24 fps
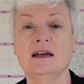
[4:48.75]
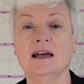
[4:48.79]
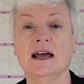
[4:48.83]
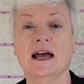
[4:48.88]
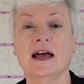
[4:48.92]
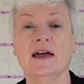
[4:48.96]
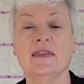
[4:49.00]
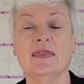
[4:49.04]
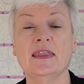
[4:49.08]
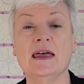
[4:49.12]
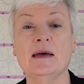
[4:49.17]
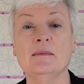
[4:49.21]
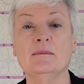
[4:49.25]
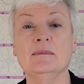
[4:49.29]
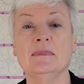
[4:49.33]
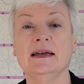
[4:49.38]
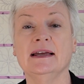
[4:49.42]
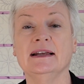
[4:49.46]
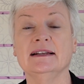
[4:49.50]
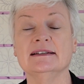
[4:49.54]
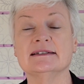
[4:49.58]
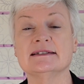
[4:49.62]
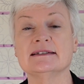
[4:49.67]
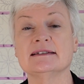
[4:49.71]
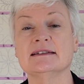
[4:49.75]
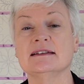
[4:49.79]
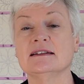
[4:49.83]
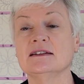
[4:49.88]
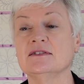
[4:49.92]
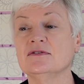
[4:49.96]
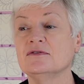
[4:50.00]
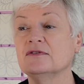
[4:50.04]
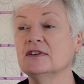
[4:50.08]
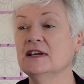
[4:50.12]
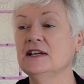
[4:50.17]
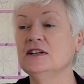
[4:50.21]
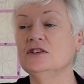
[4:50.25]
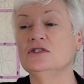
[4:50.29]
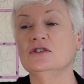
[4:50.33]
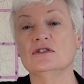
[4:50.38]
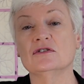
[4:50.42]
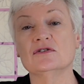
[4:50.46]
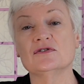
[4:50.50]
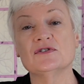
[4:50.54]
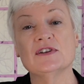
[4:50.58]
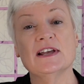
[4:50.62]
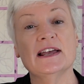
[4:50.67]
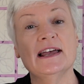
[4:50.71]
And that means that the feed
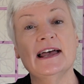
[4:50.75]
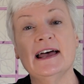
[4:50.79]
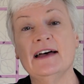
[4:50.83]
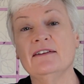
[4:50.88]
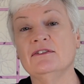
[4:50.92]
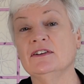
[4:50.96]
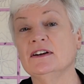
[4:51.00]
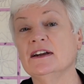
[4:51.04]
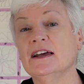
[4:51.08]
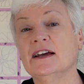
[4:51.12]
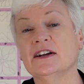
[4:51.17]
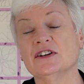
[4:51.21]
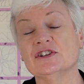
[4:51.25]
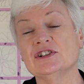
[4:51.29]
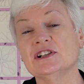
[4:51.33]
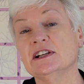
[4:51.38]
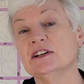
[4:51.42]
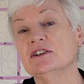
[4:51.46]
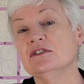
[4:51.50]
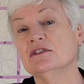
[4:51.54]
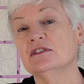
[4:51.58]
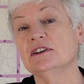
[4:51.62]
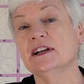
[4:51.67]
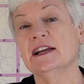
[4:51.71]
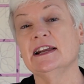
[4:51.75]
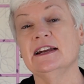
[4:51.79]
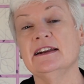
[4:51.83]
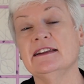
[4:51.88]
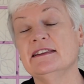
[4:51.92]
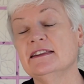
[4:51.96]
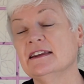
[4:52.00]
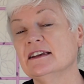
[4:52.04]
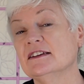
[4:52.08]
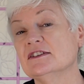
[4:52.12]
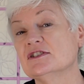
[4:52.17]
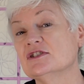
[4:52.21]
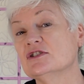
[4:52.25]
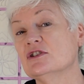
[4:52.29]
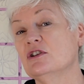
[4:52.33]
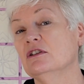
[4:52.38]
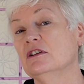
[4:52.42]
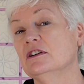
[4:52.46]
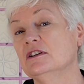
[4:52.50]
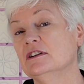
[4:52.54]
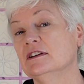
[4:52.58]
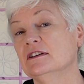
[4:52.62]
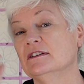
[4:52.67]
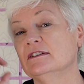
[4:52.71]
dogs haven't actually got anything
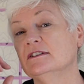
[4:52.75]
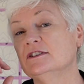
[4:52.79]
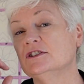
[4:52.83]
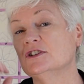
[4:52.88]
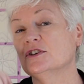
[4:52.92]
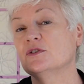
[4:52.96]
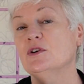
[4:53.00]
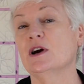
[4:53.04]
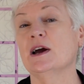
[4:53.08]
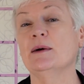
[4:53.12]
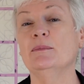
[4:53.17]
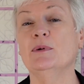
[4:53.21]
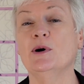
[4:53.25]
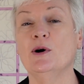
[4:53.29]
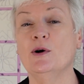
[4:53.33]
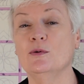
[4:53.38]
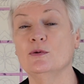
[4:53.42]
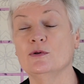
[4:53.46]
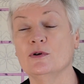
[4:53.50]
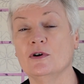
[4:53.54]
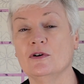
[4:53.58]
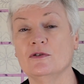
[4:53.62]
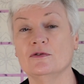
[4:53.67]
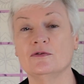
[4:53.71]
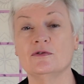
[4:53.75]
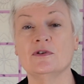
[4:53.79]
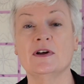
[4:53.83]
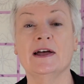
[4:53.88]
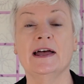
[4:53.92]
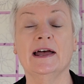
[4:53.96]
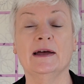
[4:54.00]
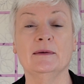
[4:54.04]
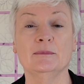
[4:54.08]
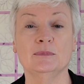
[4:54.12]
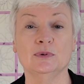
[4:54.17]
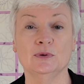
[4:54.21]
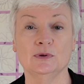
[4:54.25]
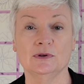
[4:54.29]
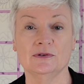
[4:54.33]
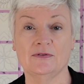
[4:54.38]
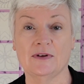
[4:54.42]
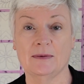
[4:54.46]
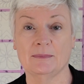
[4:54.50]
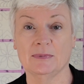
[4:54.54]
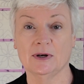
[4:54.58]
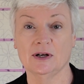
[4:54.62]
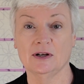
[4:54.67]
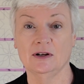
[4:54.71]
solid to grab hold of and pull the
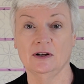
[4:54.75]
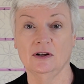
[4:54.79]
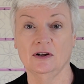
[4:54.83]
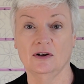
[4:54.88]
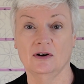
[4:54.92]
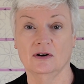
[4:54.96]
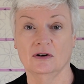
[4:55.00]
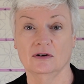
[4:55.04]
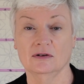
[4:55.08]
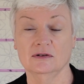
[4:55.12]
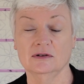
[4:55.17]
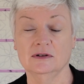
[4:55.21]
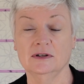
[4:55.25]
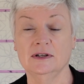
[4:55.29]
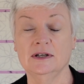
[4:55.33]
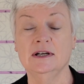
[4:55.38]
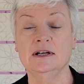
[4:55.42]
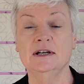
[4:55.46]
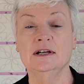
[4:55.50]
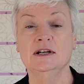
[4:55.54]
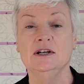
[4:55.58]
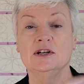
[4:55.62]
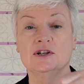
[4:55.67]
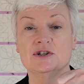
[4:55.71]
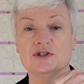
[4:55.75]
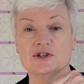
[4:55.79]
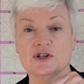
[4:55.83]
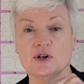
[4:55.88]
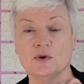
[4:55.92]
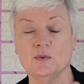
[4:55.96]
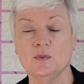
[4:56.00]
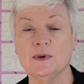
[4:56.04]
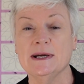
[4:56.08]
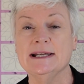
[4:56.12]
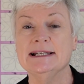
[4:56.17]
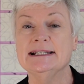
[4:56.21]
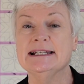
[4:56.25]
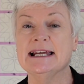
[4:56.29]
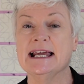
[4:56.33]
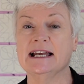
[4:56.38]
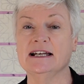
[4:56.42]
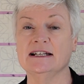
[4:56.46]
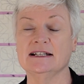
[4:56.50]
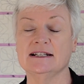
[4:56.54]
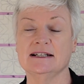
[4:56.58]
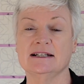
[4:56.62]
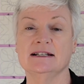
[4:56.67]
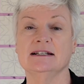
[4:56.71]
fabric along. So we
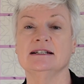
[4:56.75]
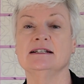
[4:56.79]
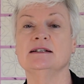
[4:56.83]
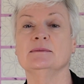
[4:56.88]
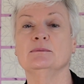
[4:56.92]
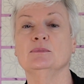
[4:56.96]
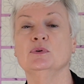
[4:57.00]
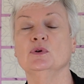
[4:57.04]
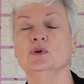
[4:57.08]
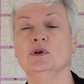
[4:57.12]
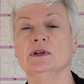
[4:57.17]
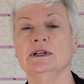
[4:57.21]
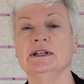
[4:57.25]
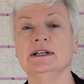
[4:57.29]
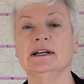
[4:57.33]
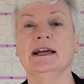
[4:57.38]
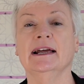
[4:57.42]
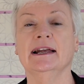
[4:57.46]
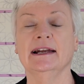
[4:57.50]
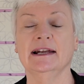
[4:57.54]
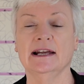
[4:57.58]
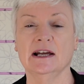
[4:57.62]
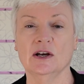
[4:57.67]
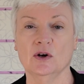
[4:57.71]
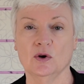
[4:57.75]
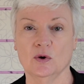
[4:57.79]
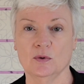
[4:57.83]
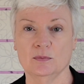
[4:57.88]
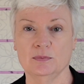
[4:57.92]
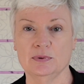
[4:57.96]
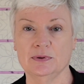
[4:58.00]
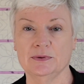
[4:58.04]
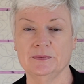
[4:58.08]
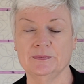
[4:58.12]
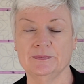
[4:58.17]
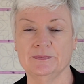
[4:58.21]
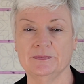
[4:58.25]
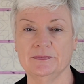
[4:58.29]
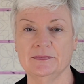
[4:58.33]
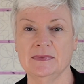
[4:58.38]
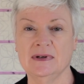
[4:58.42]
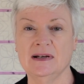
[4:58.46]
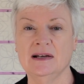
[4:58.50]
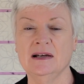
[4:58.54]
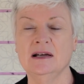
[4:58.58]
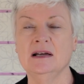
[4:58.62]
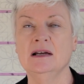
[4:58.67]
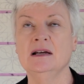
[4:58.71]
tend to pull it and help.
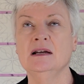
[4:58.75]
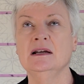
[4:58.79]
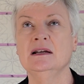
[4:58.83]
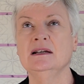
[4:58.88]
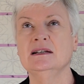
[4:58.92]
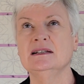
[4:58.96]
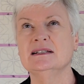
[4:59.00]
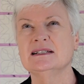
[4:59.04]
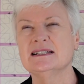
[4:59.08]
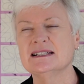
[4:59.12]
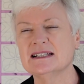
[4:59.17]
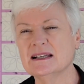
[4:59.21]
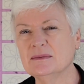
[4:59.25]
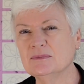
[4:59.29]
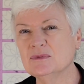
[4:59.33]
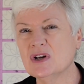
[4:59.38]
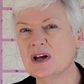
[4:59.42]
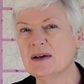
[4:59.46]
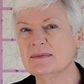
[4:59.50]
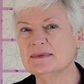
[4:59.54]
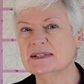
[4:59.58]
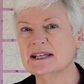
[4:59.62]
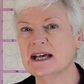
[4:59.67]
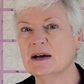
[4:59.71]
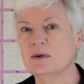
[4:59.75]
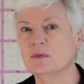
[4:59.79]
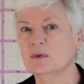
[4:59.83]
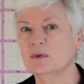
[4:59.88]
Sometimes that